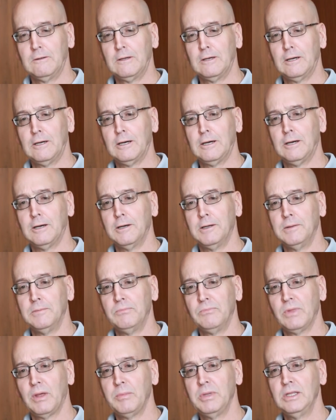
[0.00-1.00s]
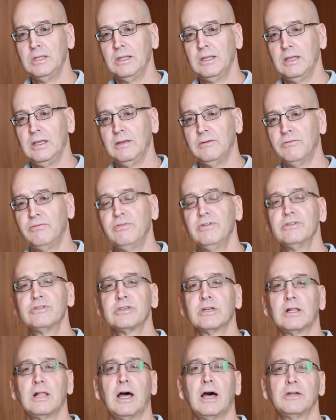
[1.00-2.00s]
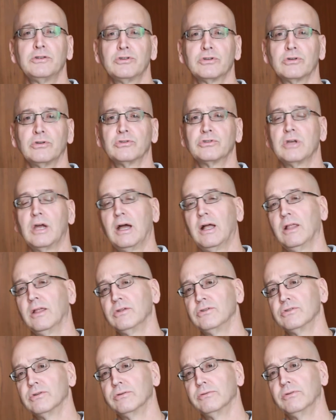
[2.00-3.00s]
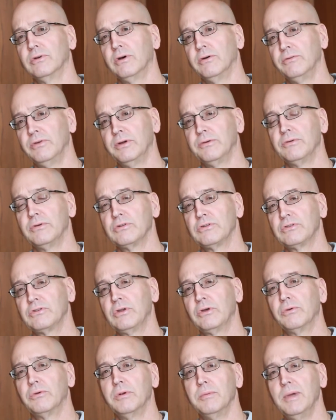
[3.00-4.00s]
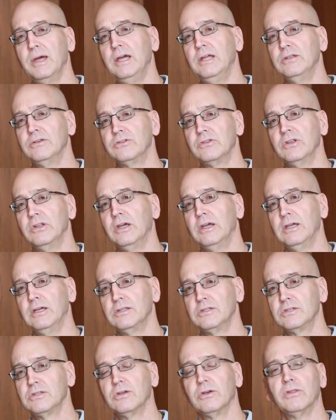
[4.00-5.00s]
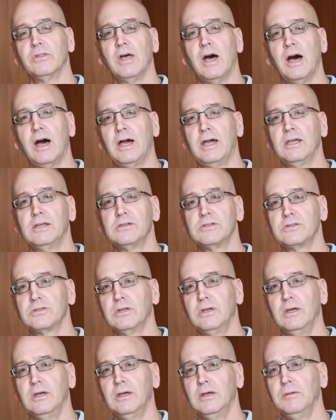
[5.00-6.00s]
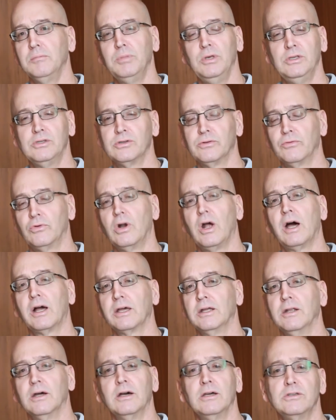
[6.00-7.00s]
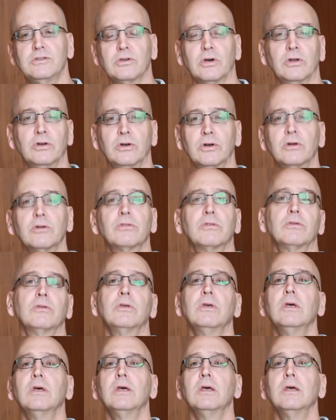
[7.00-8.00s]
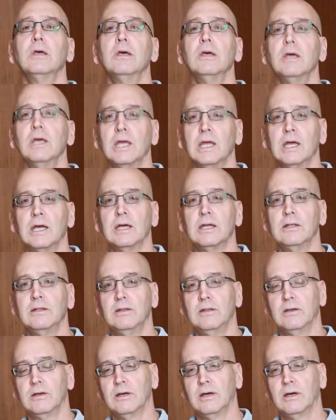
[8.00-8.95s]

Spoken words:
I mean, the physiological challenge of Everest still remains today. It's still the highest piece of rock and ice on Earth, and